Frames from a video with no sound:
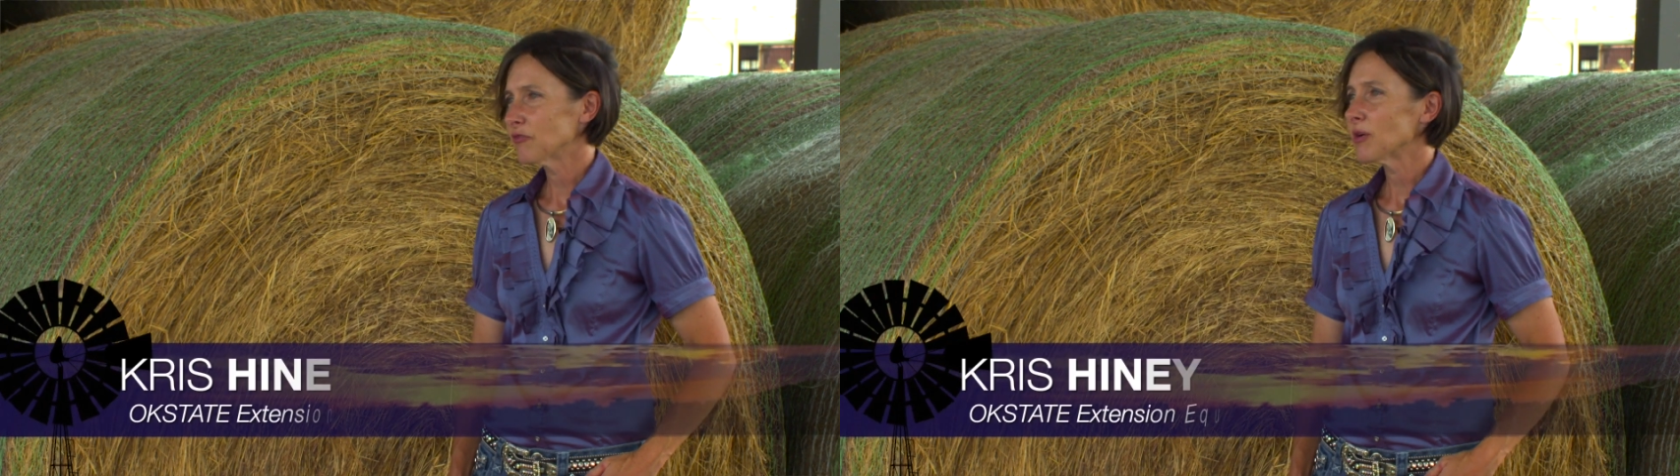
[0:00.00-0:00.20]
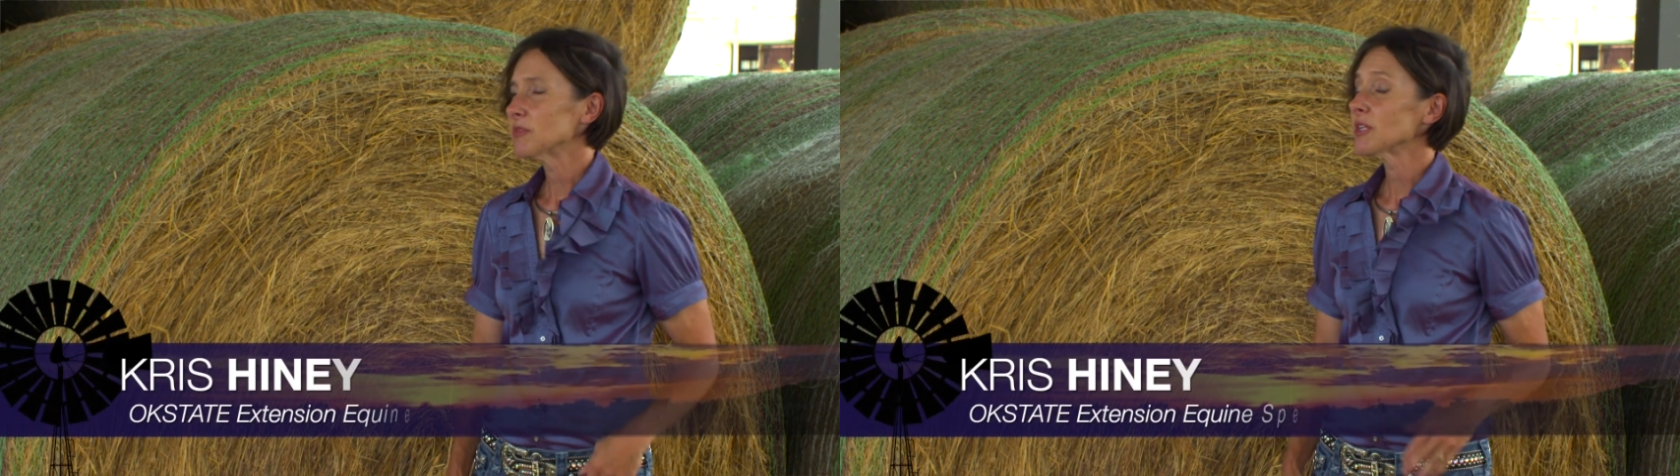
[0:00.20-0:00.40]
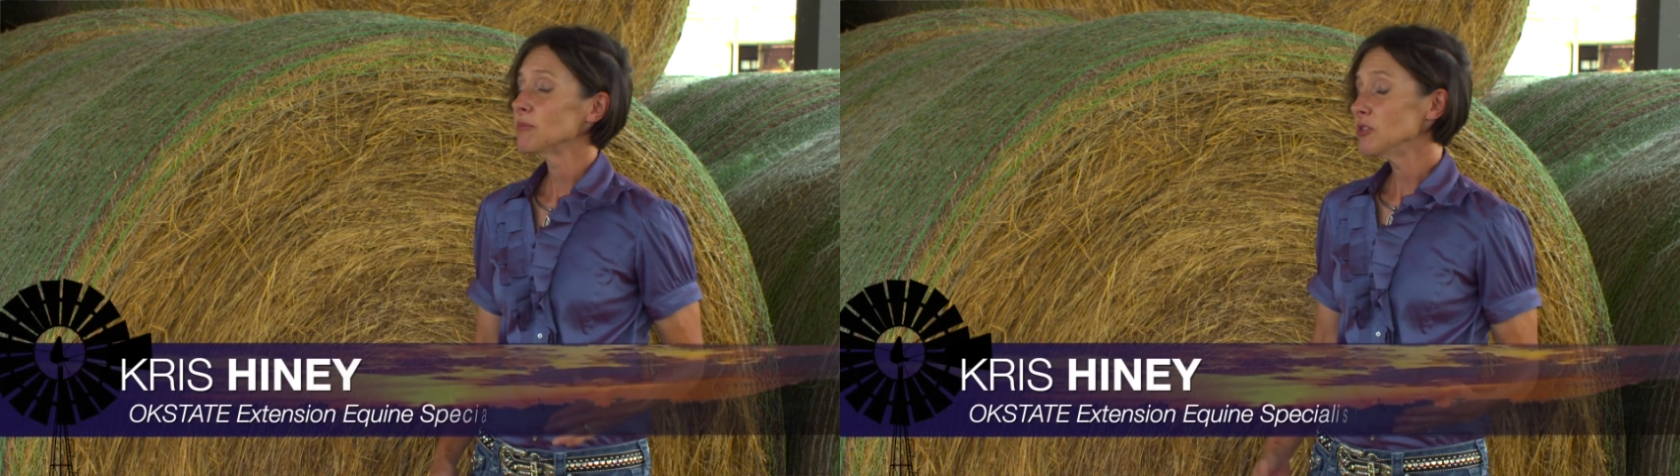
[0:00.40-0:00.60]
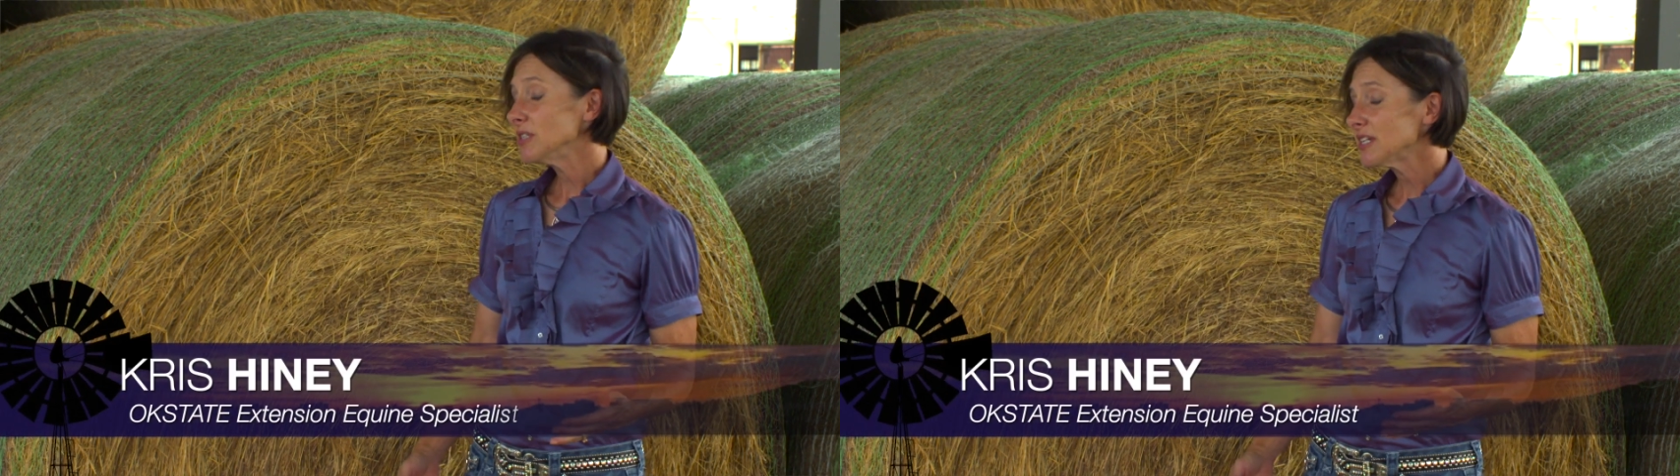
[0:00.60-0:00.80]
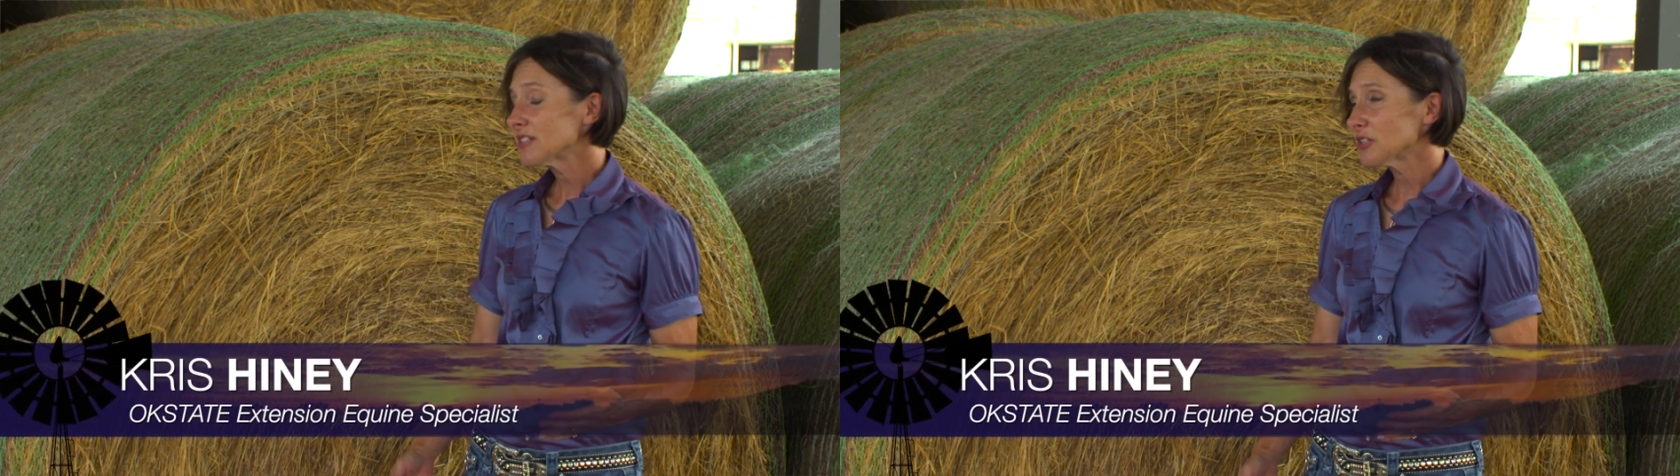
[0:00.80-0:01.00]
from some
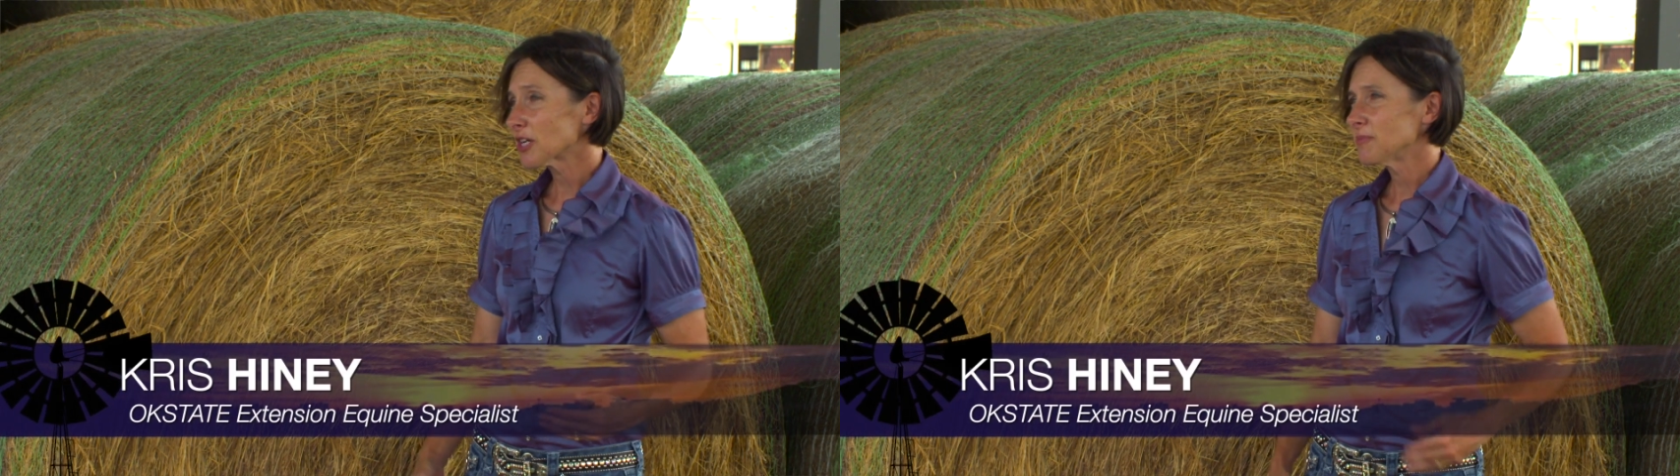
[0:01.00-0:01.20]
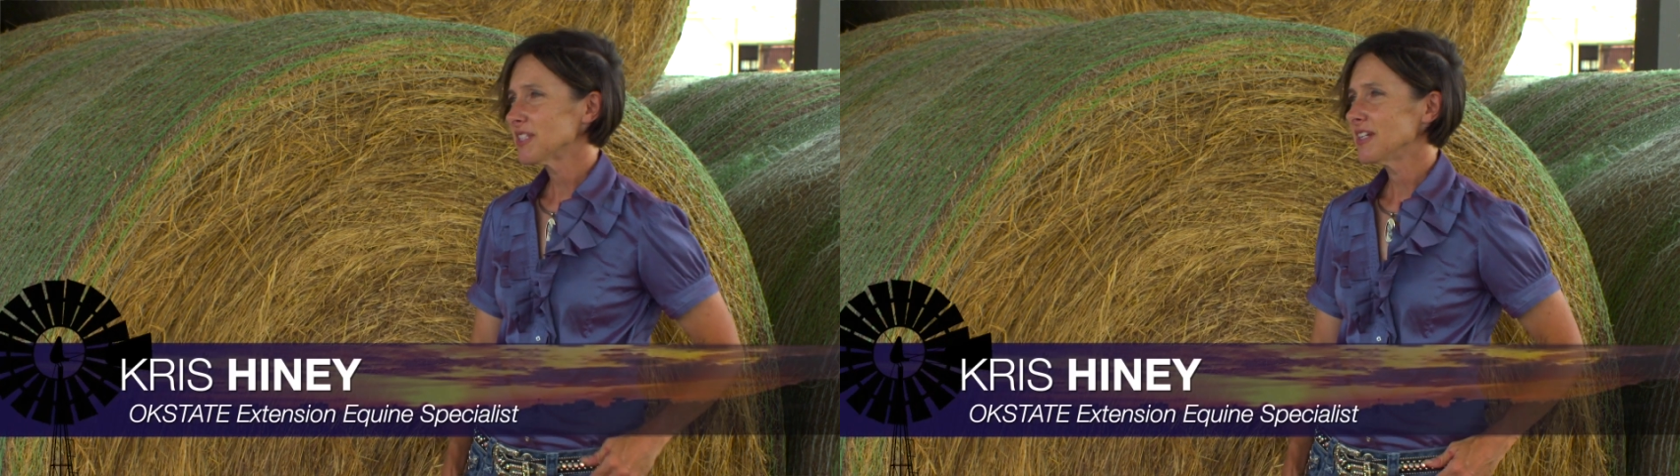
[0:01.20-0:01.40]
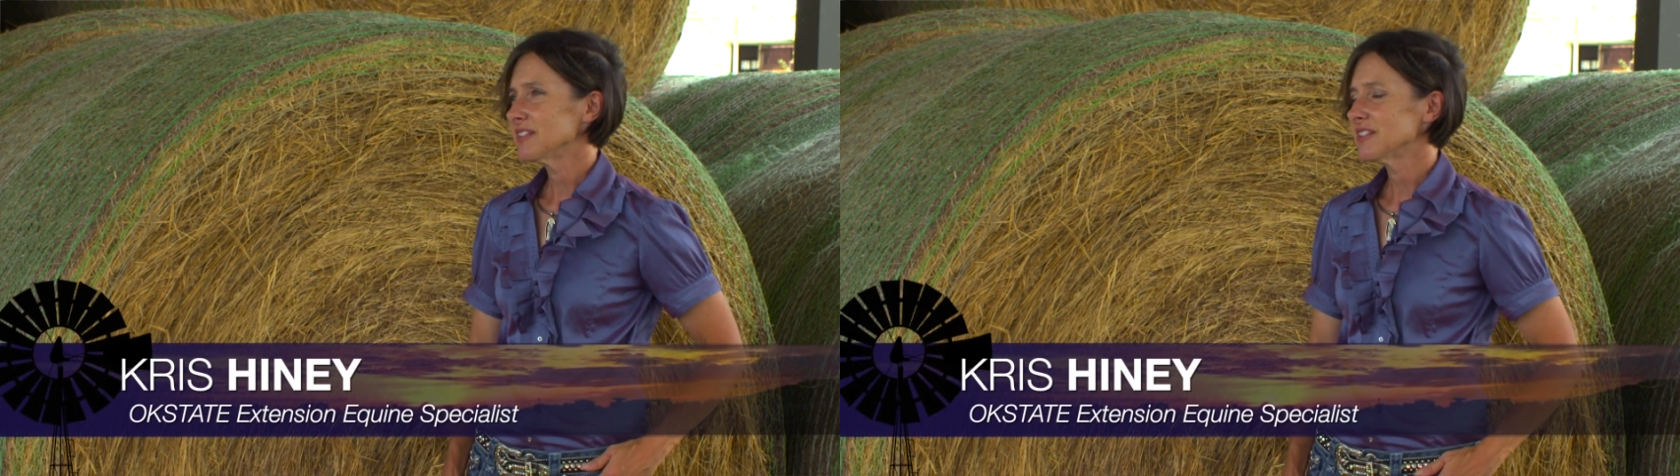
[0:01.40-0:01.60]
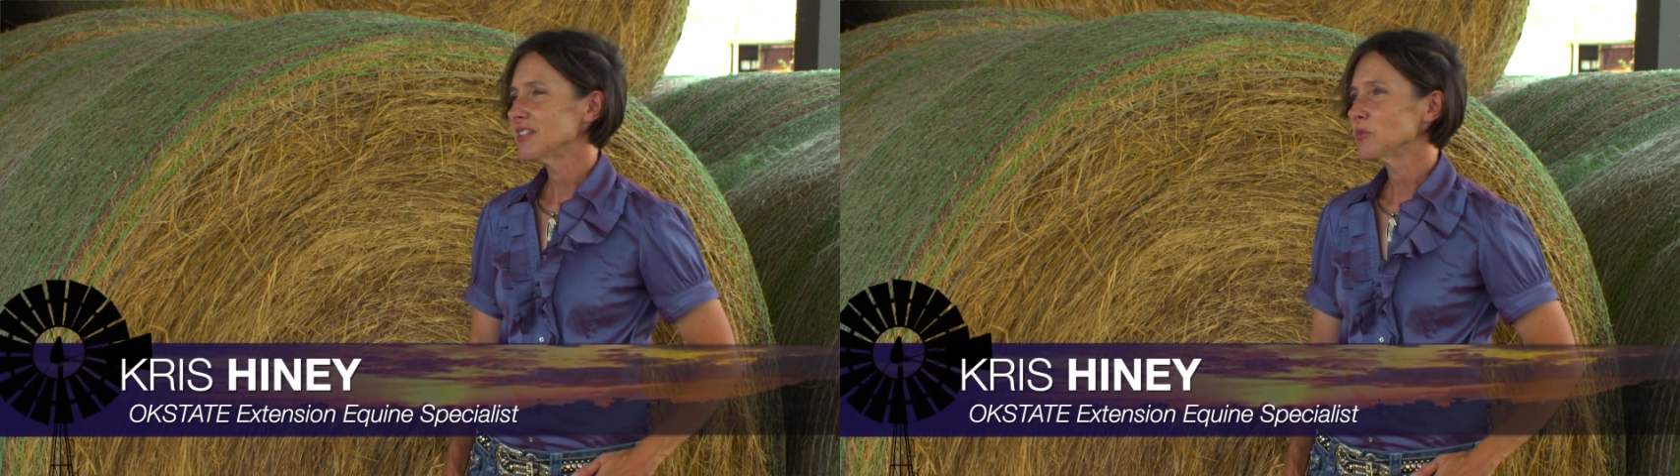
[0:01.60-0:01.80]
unique circumstances